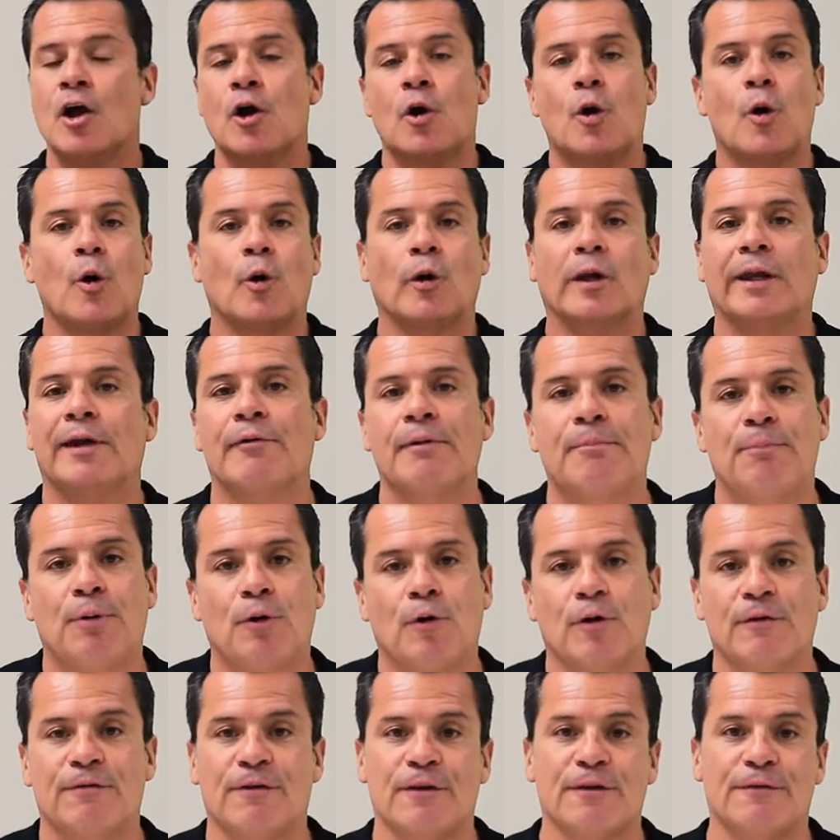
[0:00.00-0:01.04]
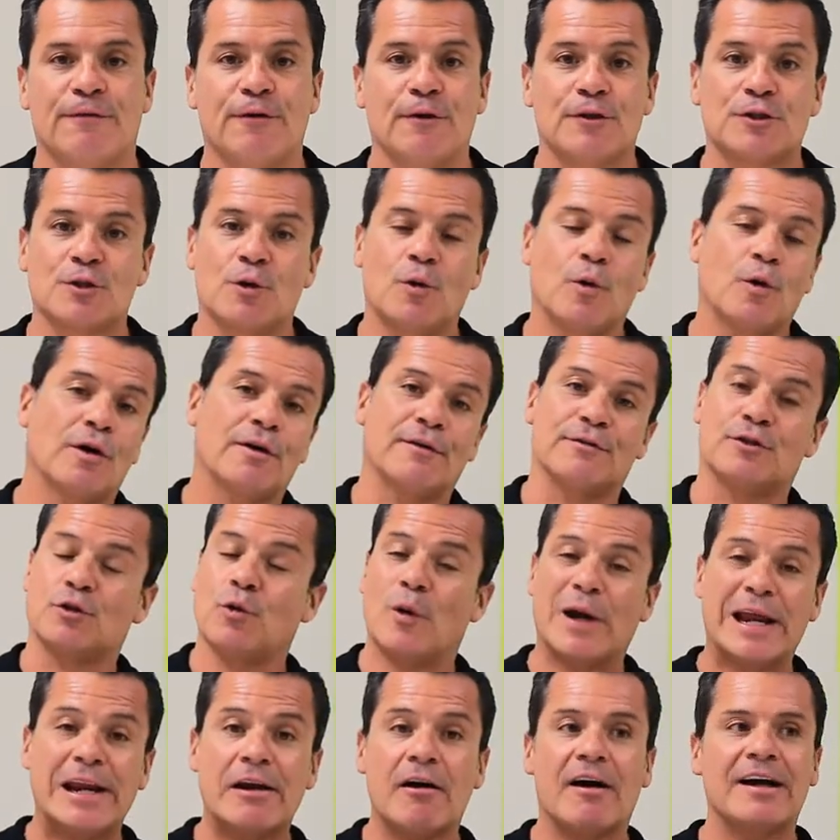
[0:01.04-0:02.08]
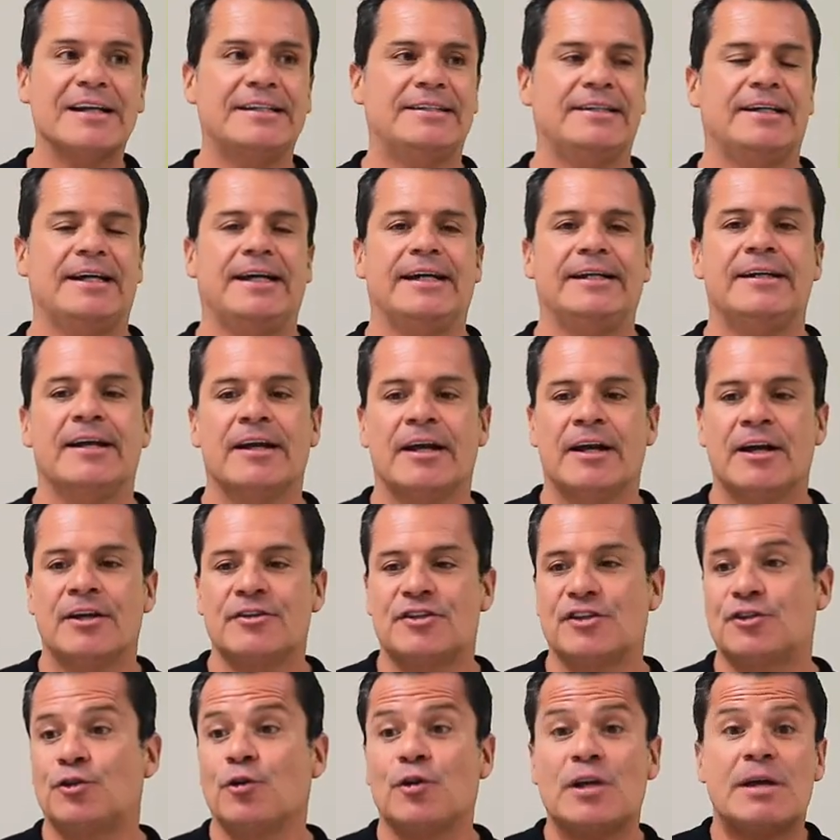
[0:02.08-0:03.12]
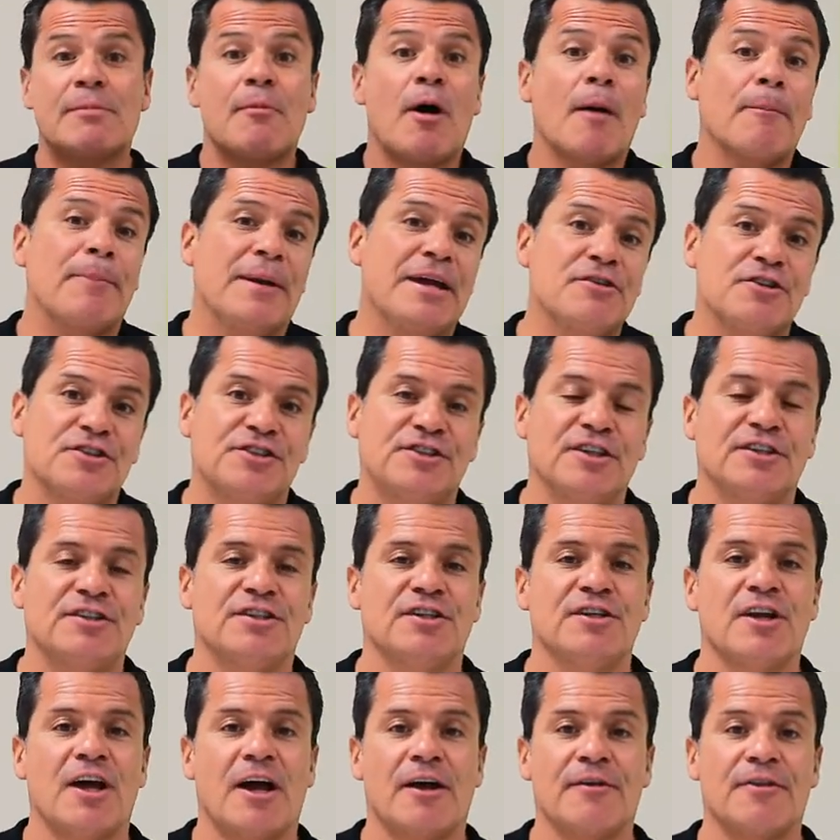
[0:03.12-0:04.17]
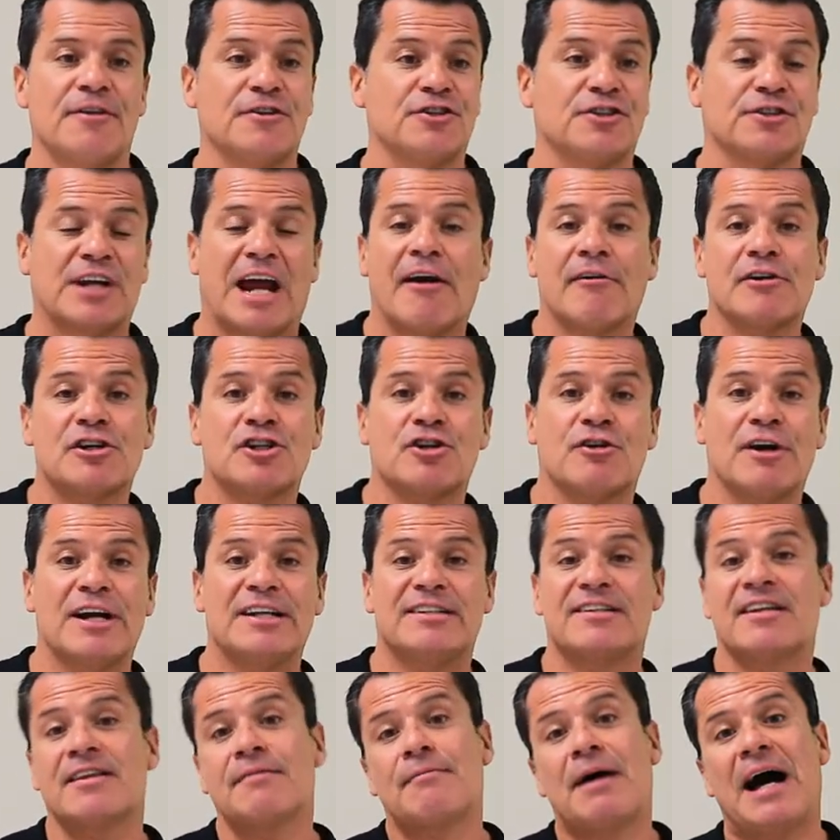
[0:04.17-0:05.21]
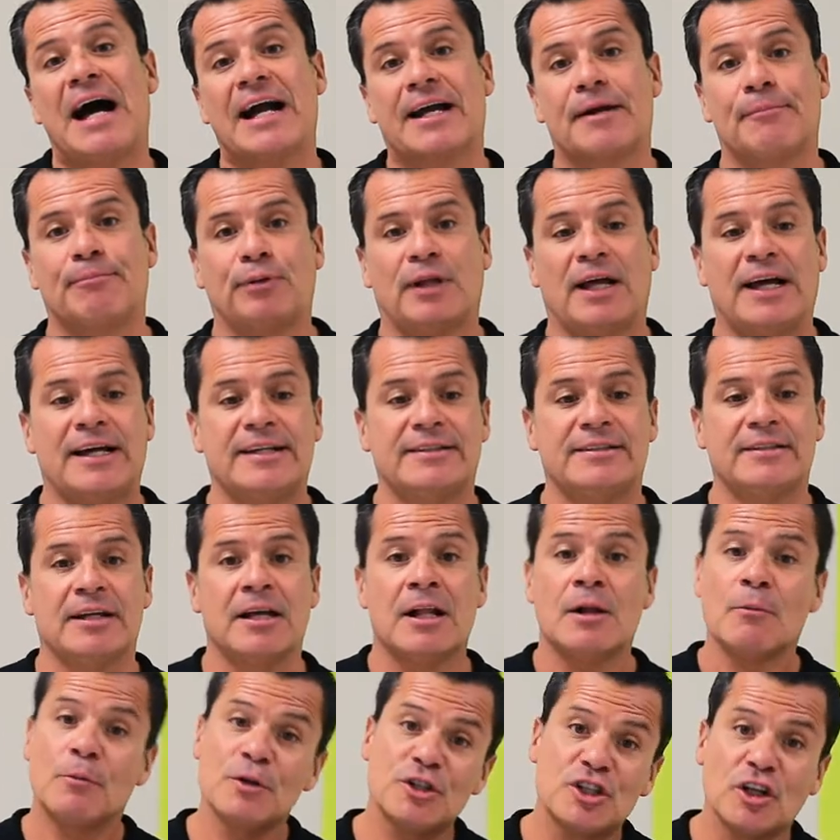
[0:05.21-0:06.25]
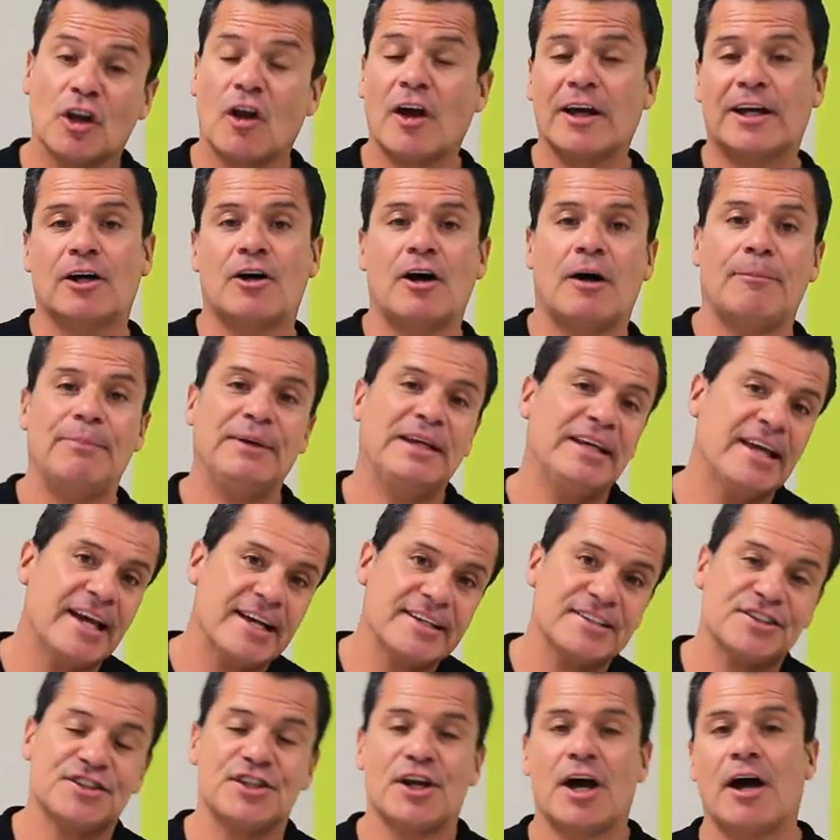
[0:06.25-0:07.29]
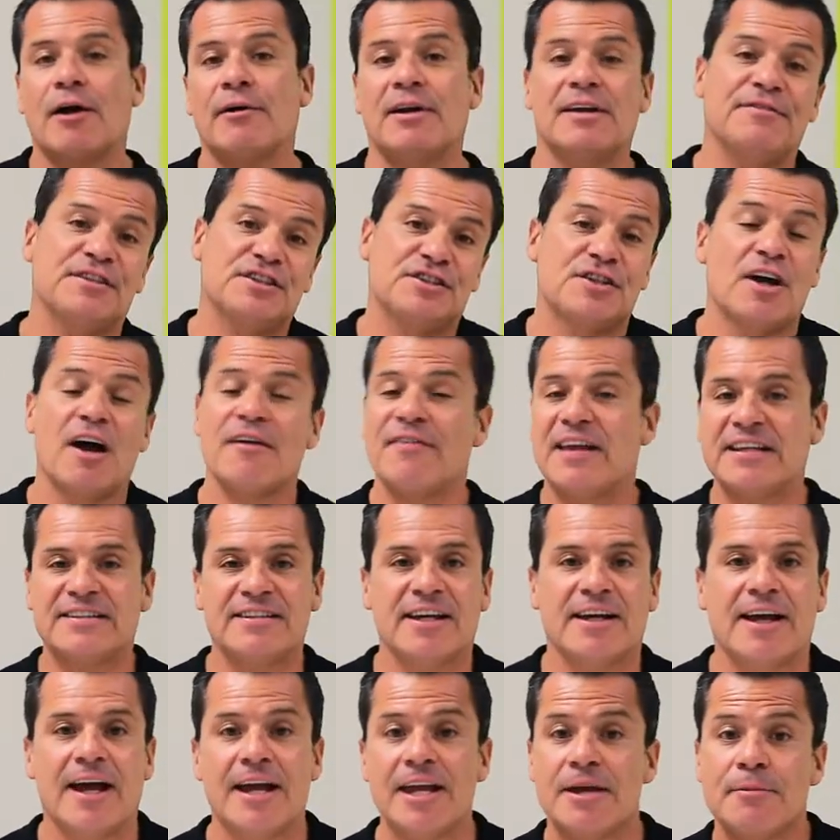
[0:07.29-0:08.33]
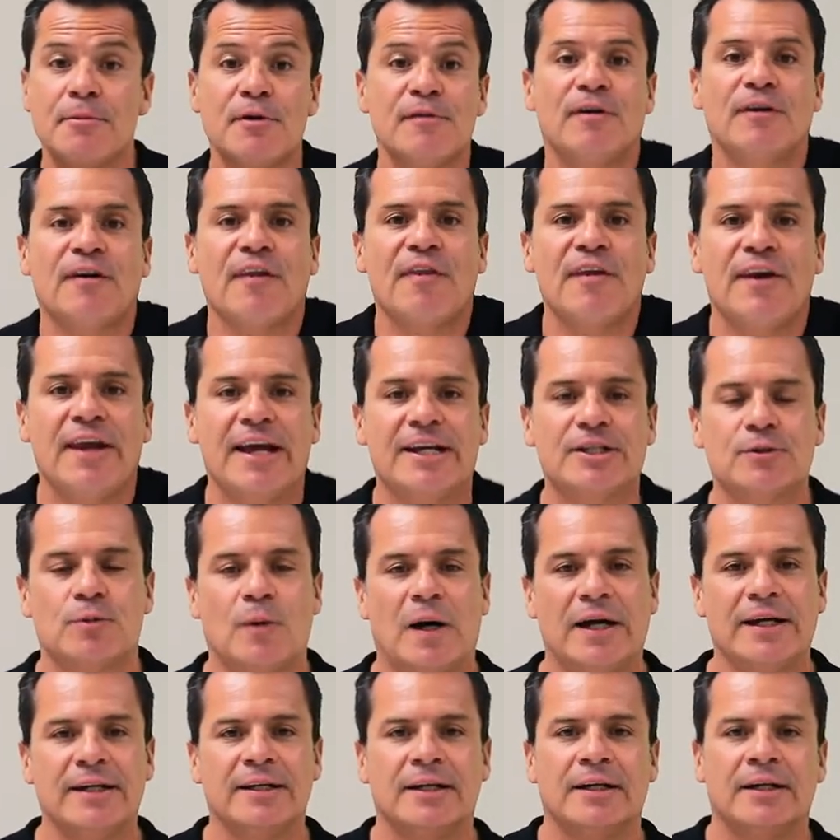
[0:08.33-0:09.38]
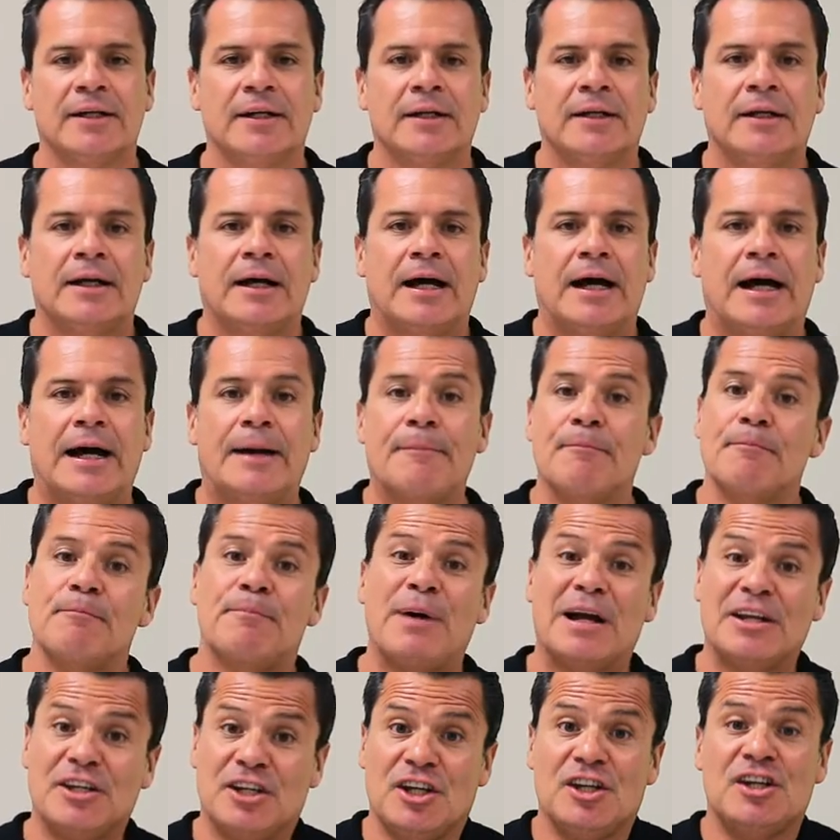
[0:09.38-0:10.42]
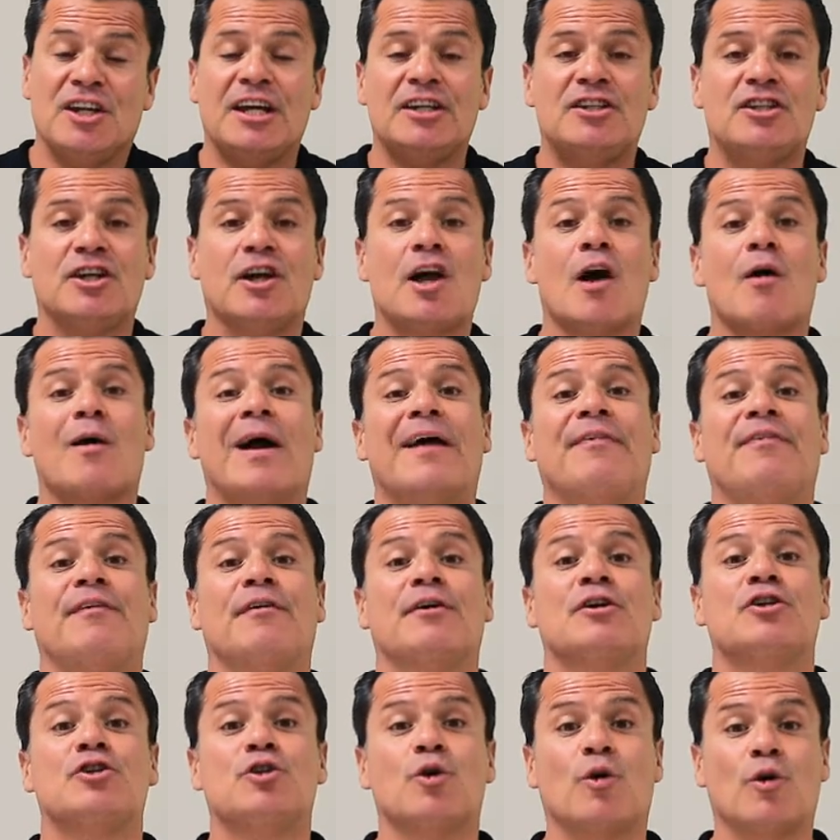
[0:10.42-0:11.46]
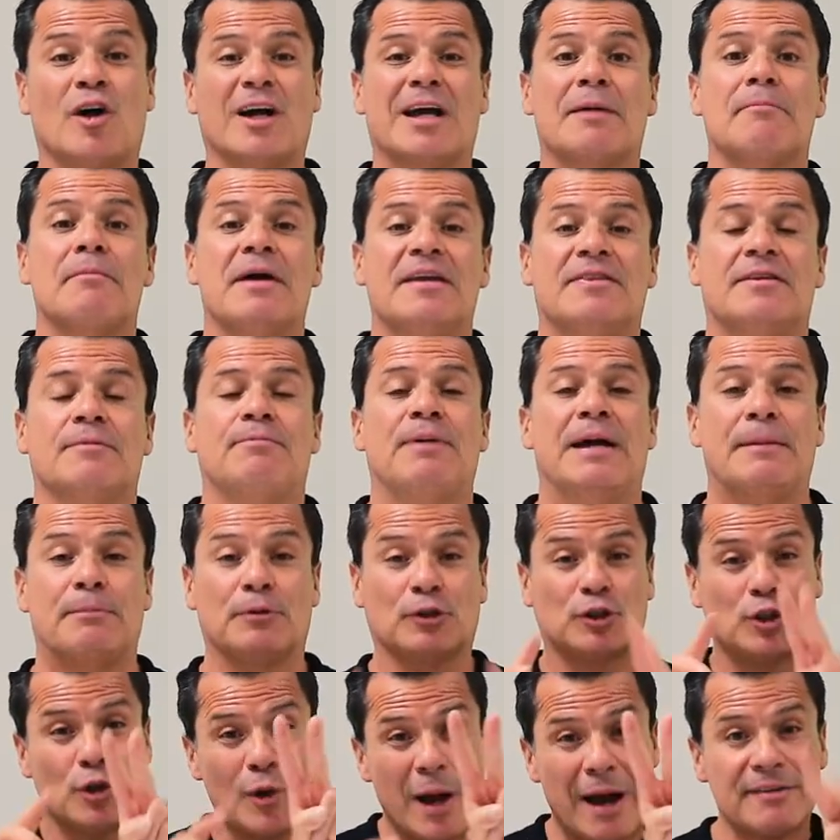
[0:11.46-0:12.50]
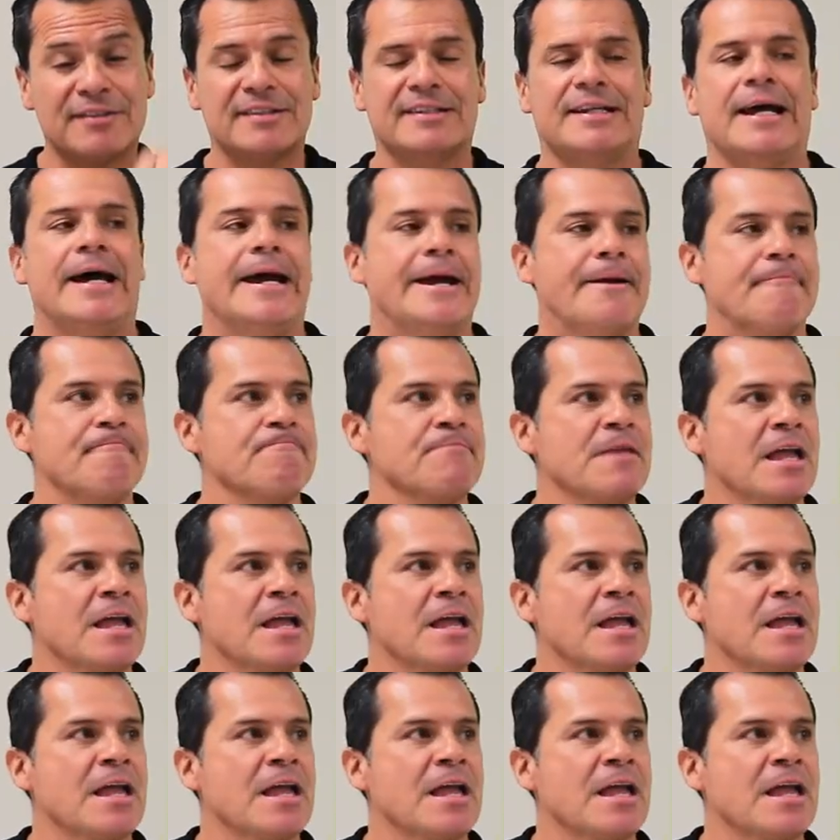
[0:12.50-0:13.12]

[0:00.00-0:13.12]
quarterly report for the first quarter of twenty nineteen. Just thought you might be interested to know the current trends of the marketplace. Would you like a copy? Yes, no. And if it's no, that's okay. You move on to the next one. Um, but you need to go out there and door knock and meet the people two hours a day.